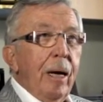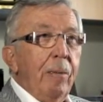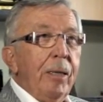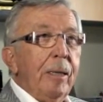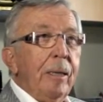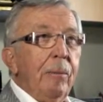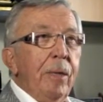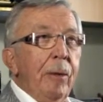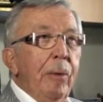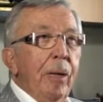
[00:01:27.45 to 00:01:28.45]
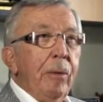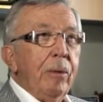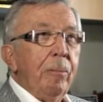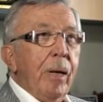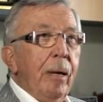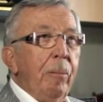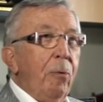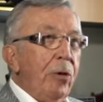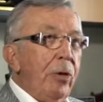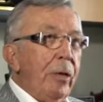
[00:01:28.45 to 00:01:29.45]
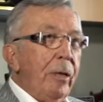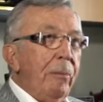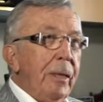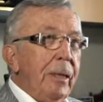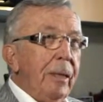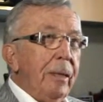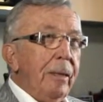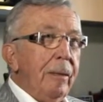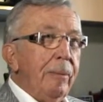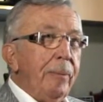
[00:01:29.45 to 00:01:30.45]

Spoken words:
I might someday be able to buy a portion of the business.